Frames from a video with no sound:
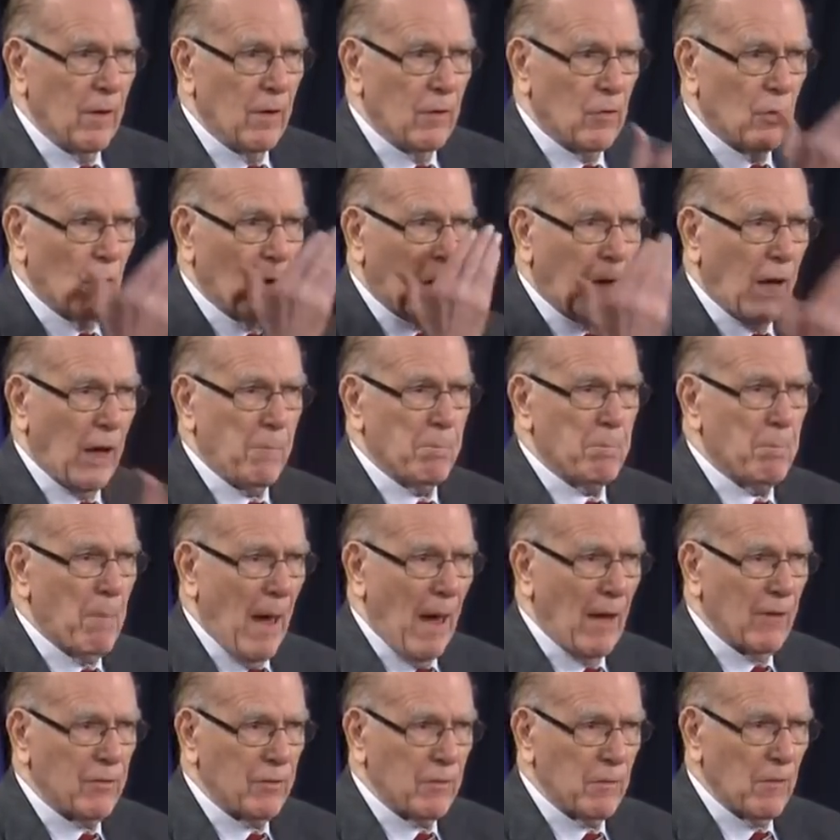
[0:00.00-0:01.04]
to
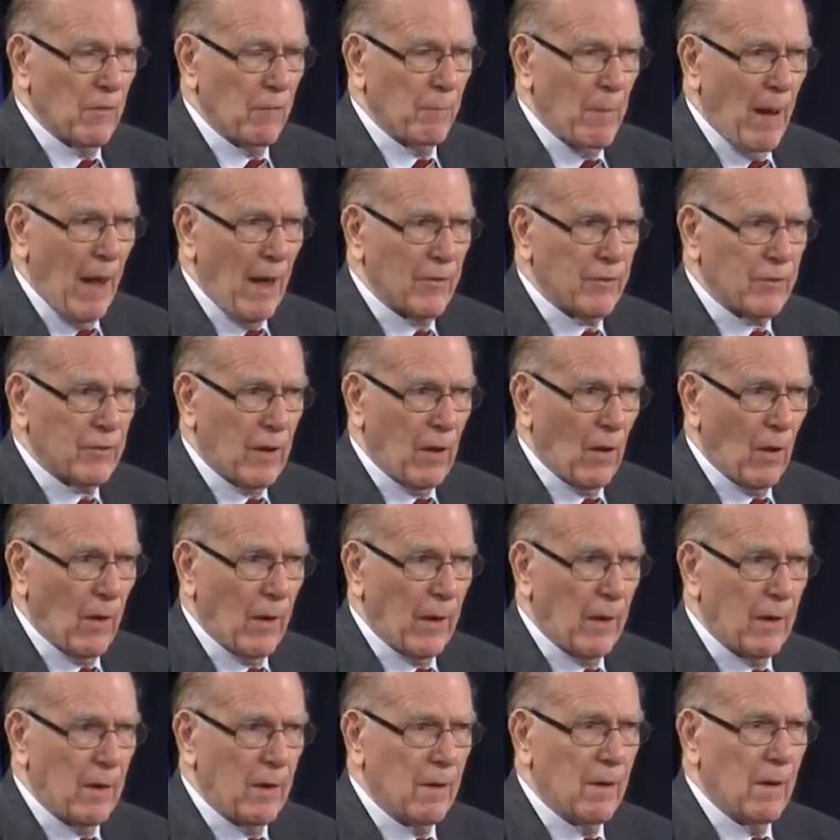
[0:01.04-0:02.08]
mass
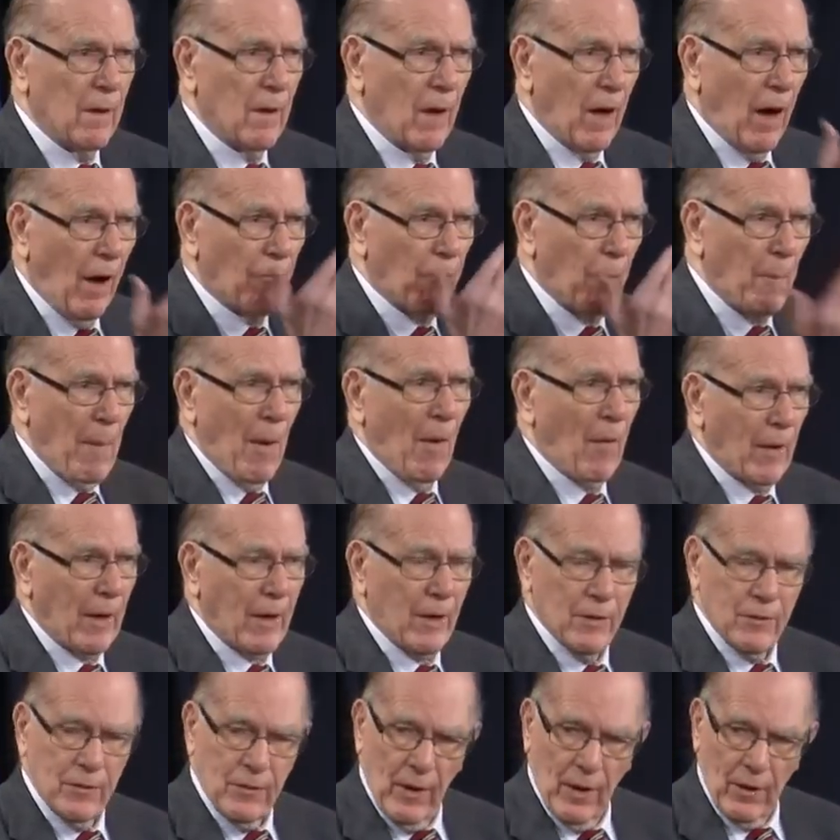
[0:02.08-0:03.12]
killing of
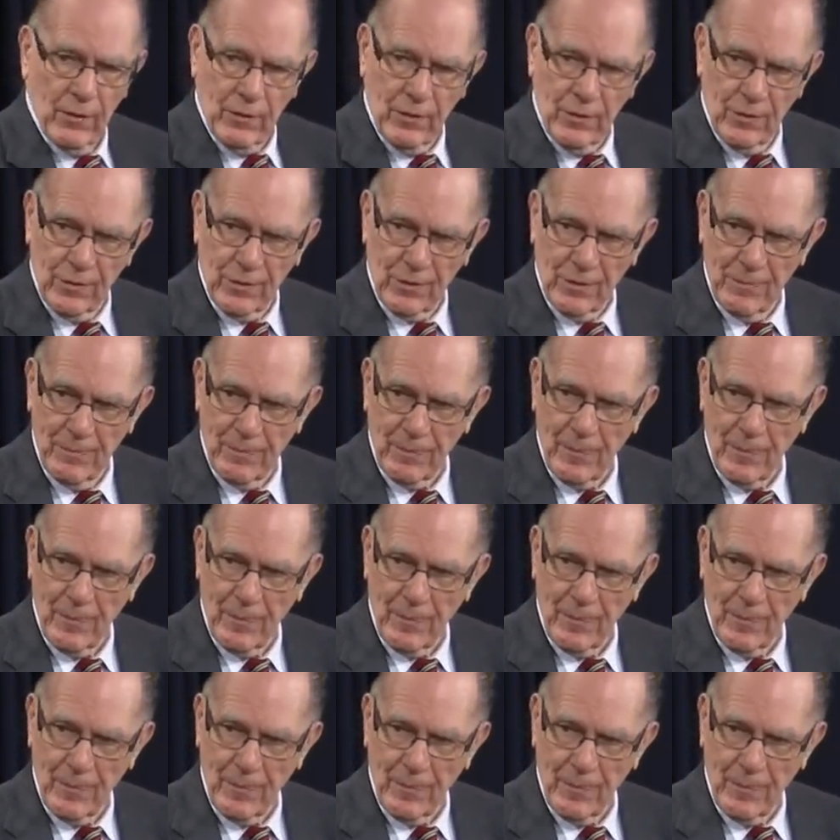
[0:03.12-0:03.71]
American citizens.